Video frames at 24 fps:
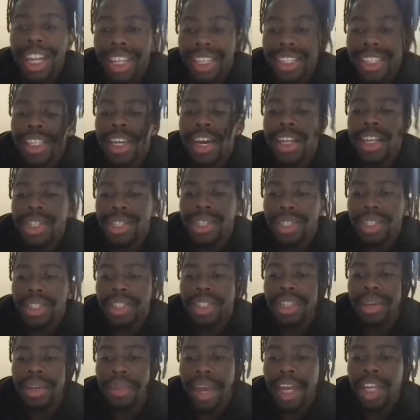discussions
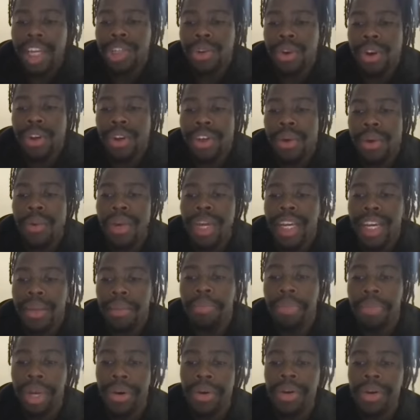to make sure that we can
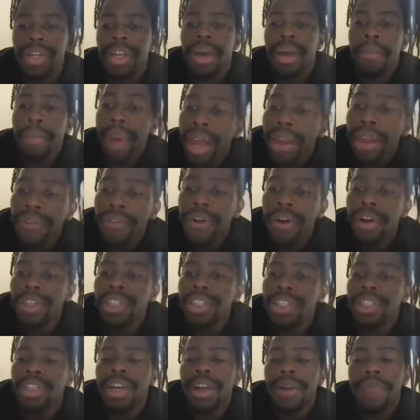build a
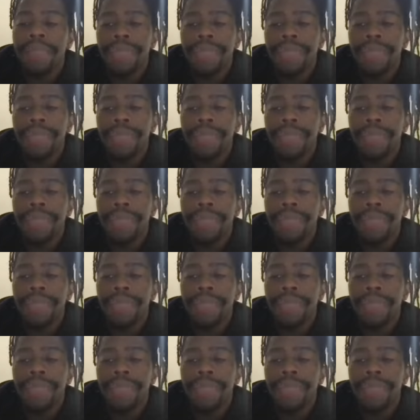metaverse,